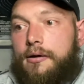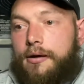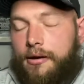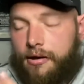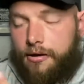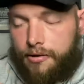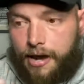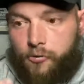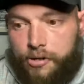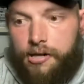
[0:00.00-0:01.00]
I
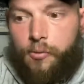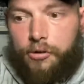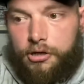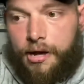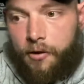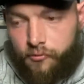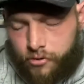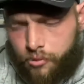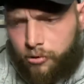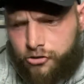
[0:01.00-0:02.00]
really want
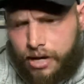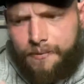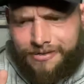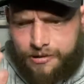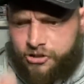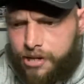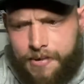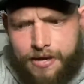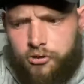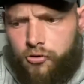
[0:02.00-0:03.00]
to try, the gym
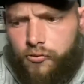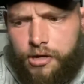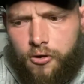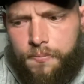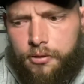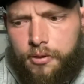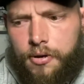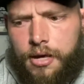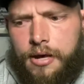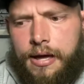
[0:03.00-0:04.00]
has to reopen,
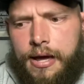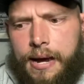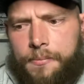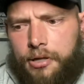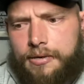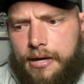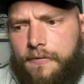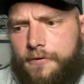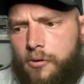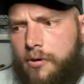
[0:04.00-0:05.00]
I'm going to take a
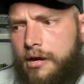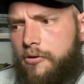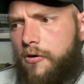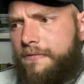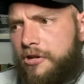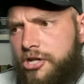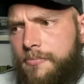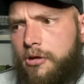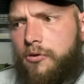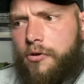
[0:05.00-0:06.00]
few days off, the gym's
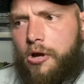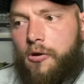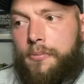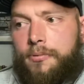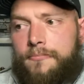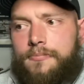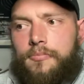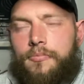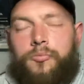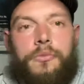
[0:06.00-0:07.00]
going to reopen.
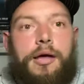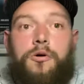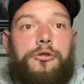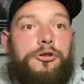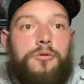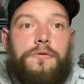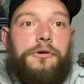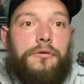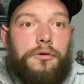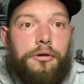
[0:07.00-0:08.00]
I've got news for
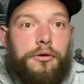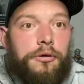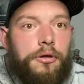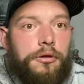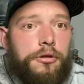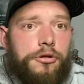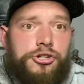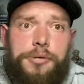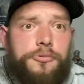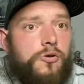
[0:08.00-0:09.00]
you.
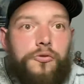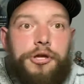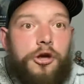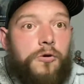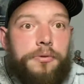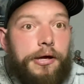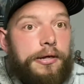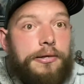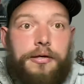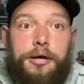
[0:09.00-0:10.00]
Gym's not reopening
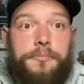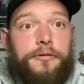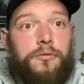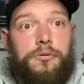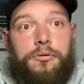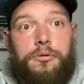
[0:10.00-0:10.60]
anytime soon.